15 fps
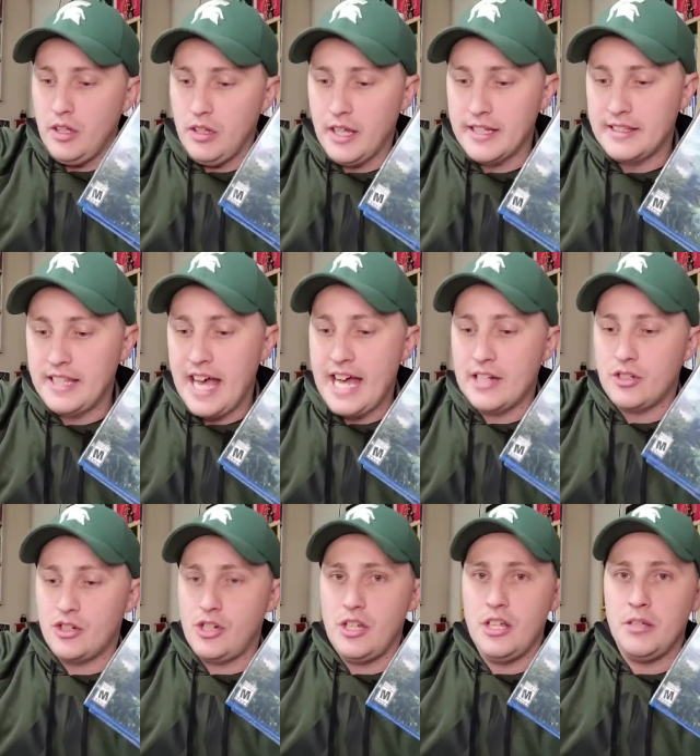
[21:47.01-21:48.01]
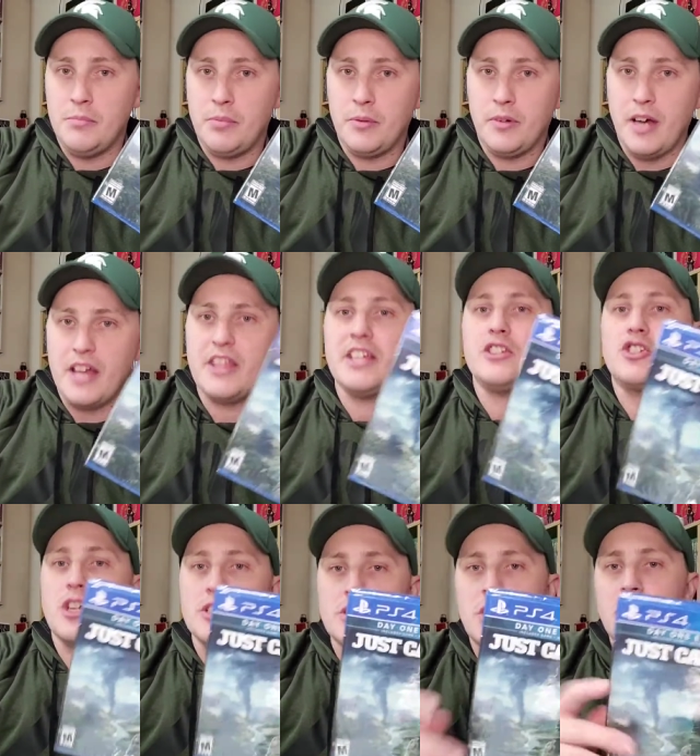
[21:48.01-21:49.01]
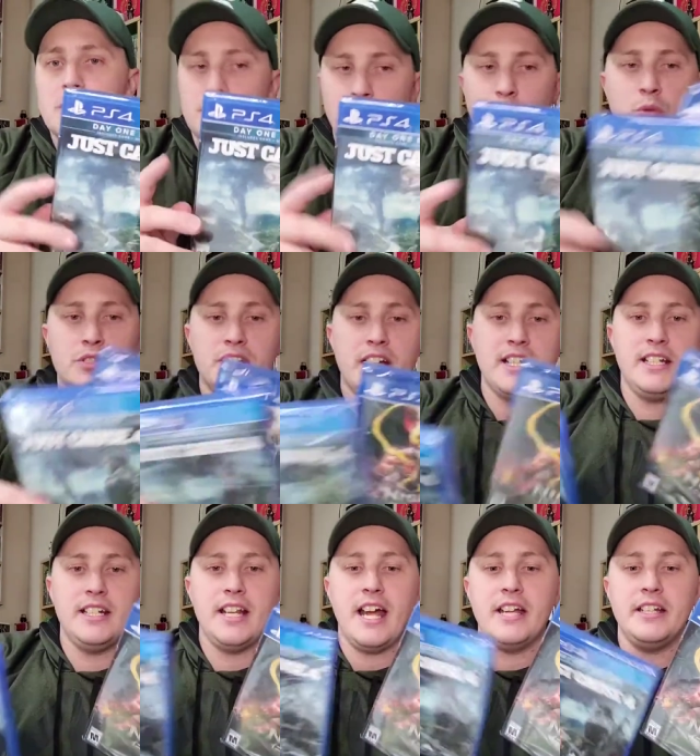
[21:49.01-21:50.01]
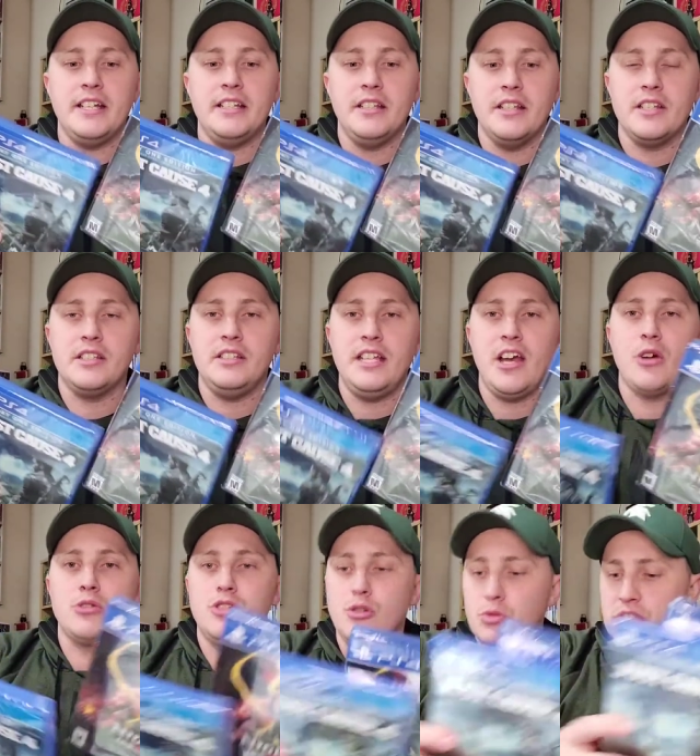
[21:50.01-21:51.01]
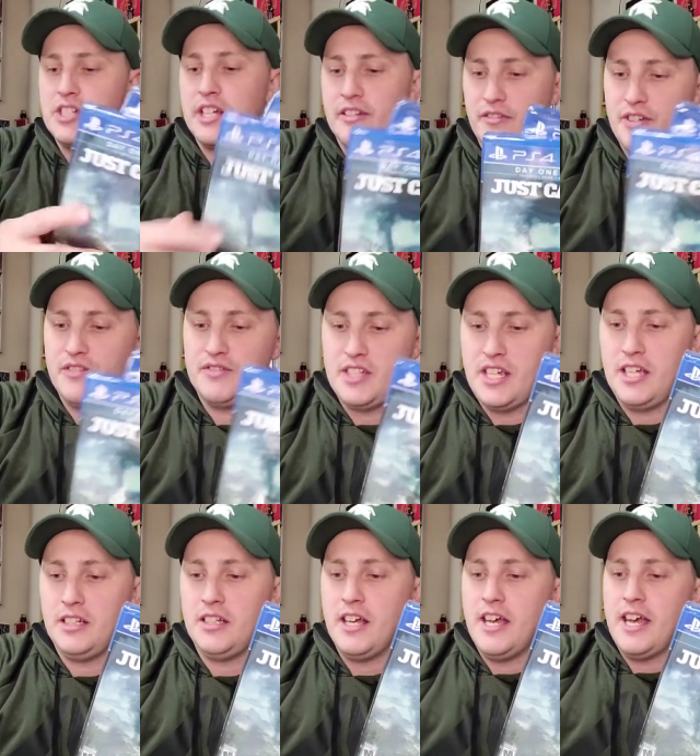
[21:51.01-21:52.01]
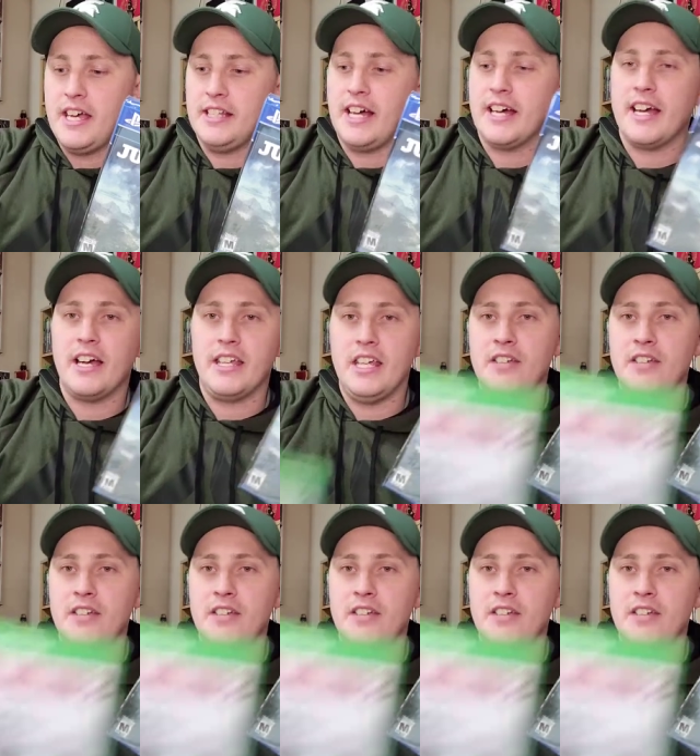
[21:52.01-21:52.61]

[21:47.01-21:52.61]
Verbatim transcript: like that cheap I think Just Cause 4 was 99 and Nioh 2 was like 15 and I got